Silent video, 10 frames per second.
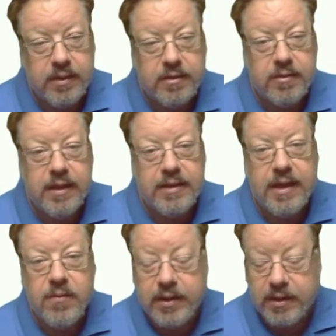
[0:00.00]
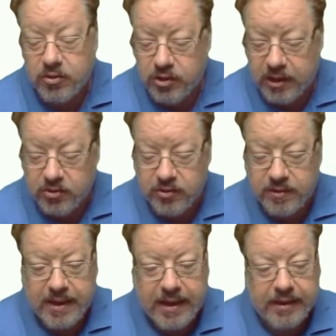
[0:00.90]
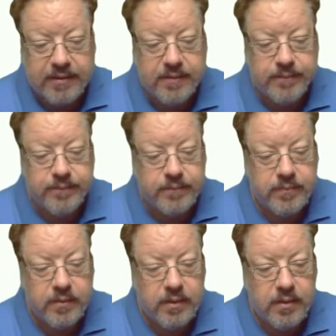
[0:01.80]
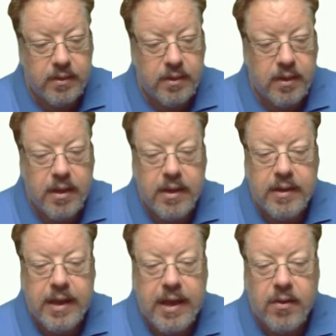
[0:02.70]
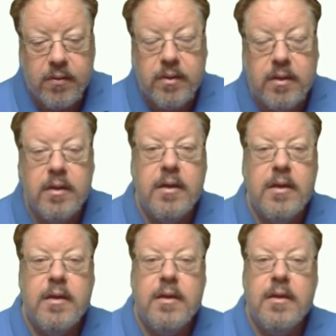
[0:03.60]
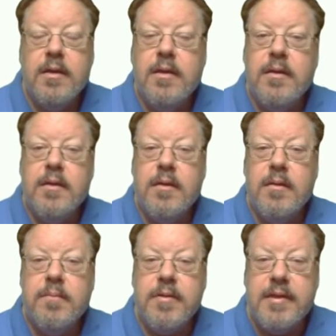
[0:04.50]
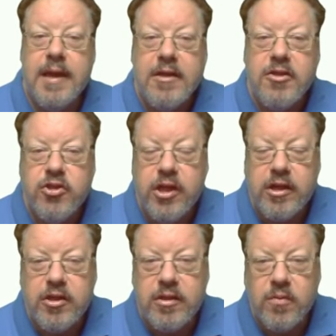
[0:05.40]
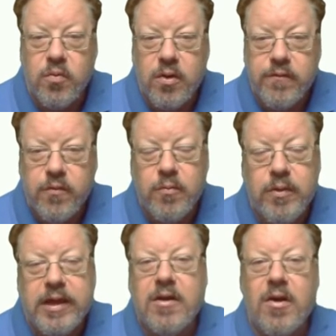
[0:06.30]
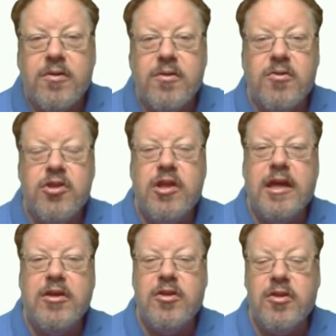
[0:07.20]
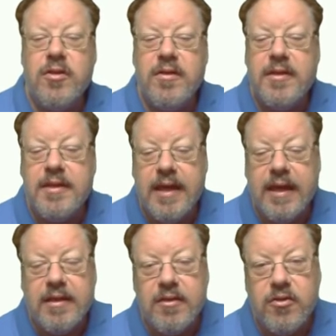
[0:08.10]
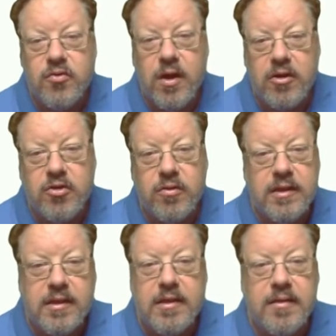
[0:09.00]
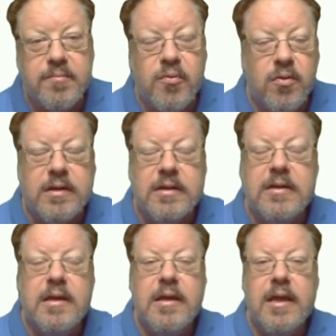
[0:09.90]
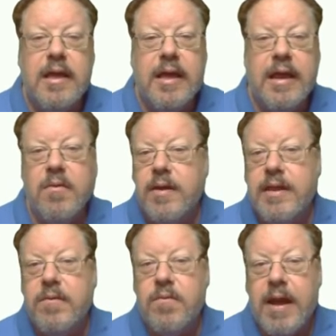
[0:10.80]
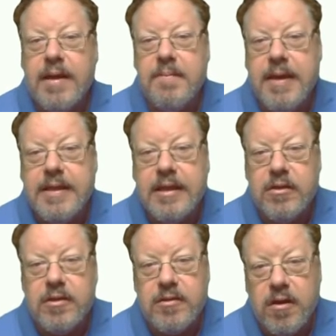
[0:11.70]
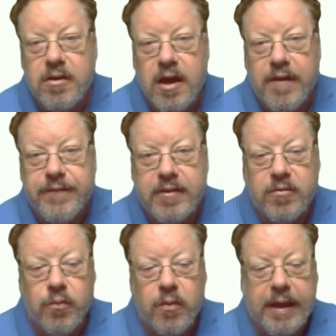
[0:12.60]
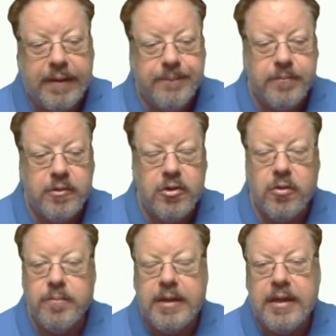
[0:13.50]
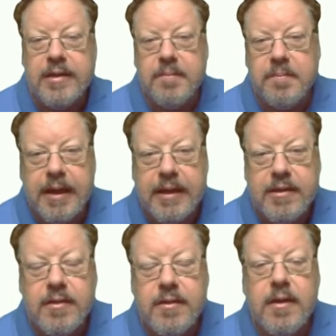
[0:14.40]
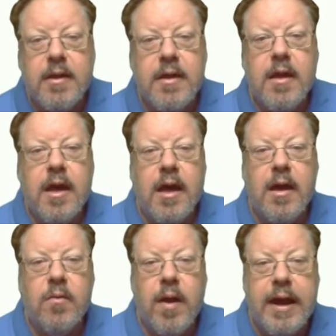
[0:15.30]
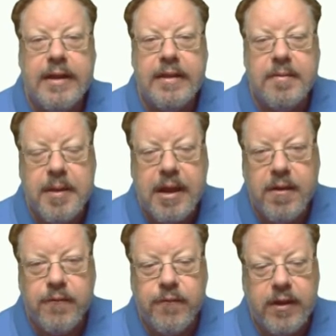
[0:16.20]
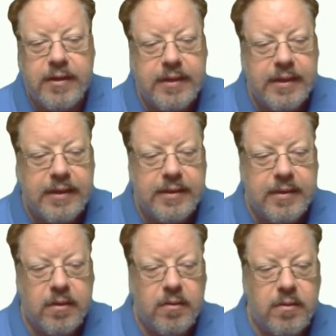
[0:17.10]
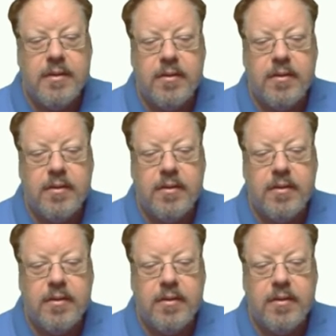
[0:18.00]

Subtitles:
So that's how we can change that. Now, besides changing the word form, we can also change the sentence structure, and this is important. And I really recommend that you start off this way, too, because it makes writing the paraphrase easier.